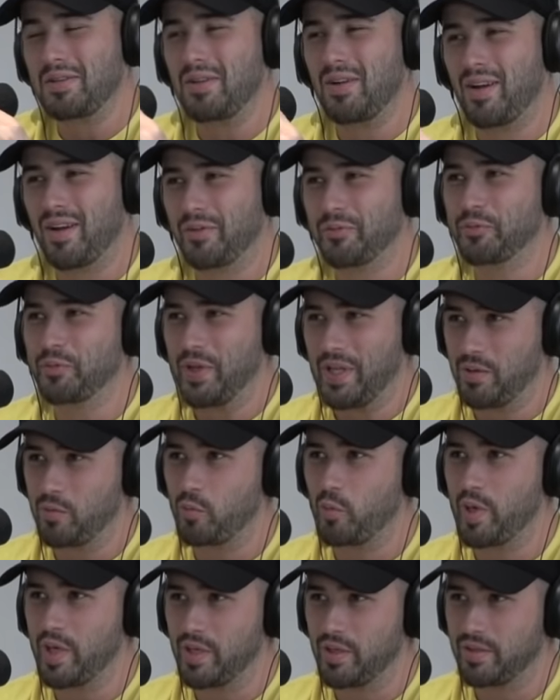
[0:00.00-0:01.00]
know how I'm, like,
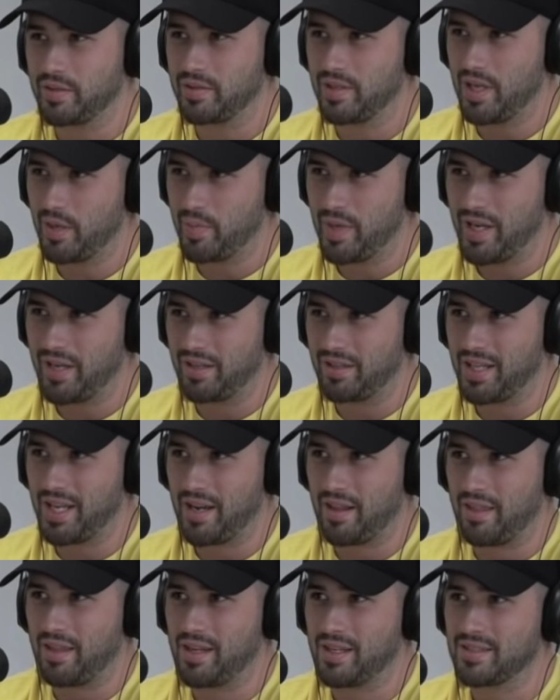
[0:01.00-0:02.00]
weird about a lot
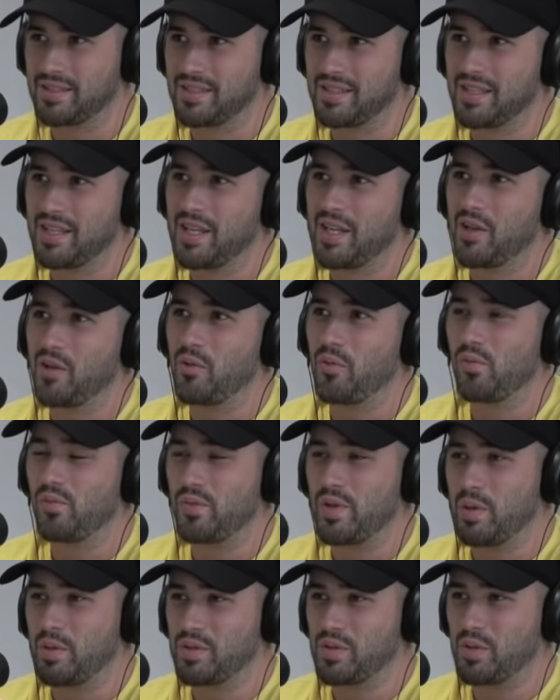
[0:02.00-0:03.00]
of things?
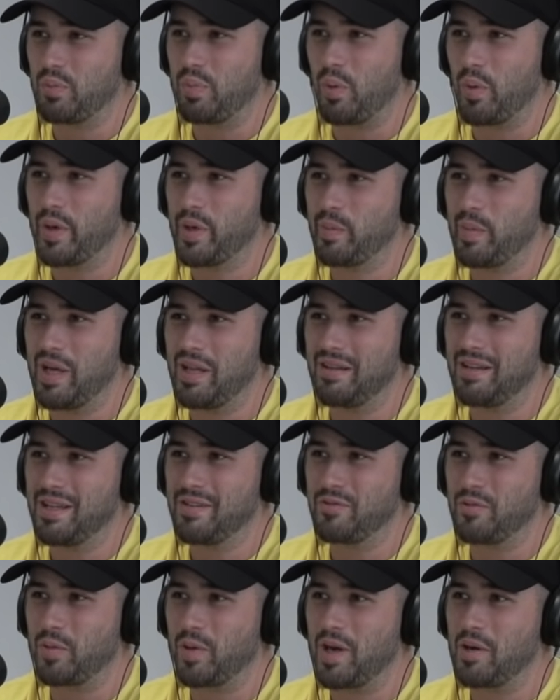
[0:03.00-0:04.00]
There was a point in my
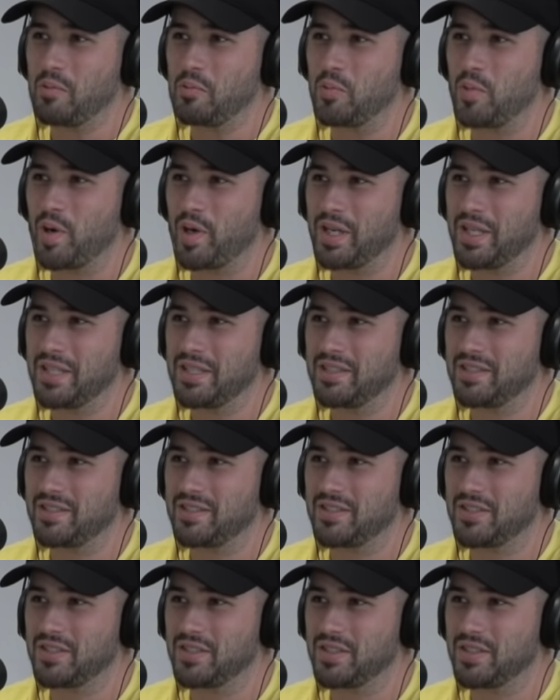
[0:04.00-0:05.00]
life where I wanted
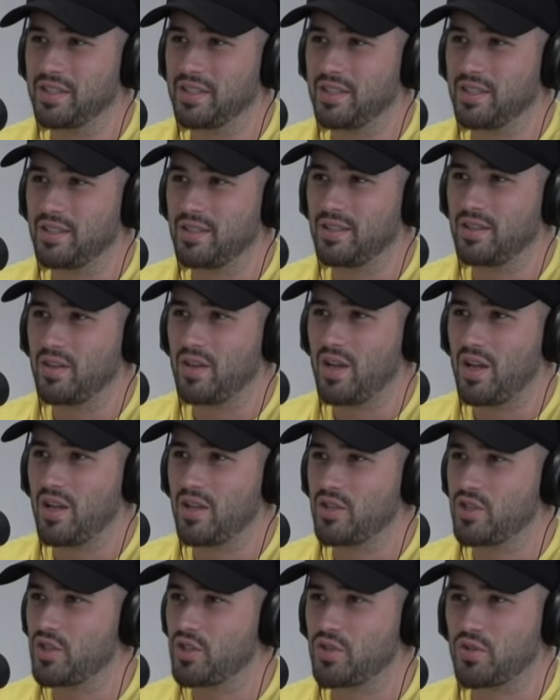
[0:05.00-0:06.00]
to
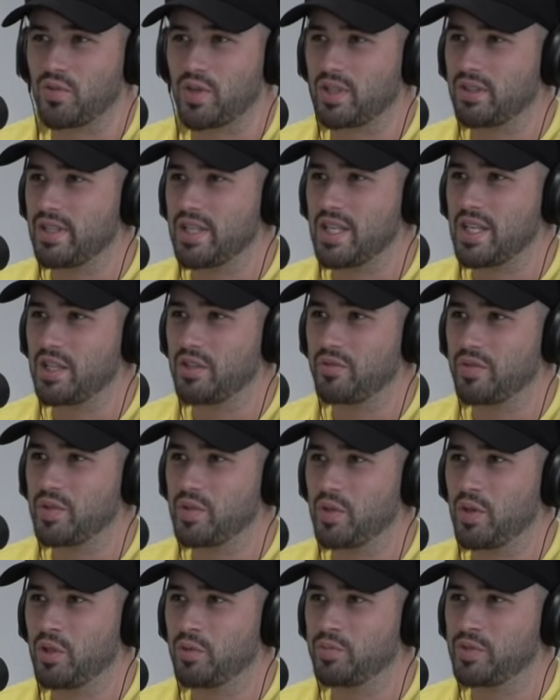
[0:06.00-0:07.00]
strictly
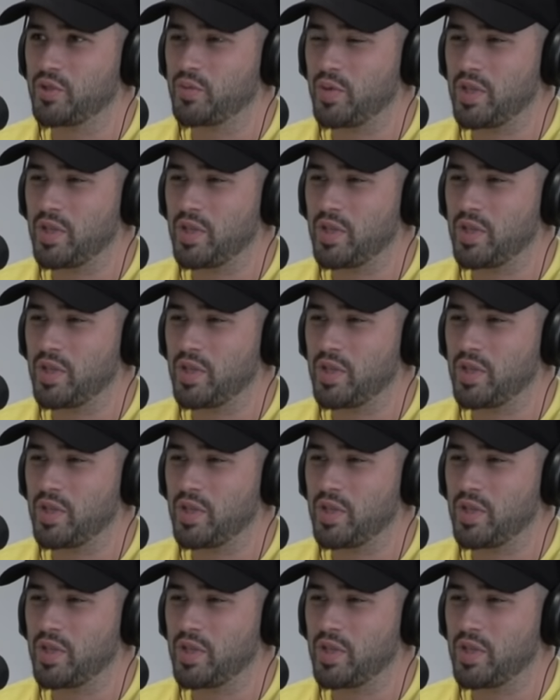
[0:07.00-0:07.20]
interview homeless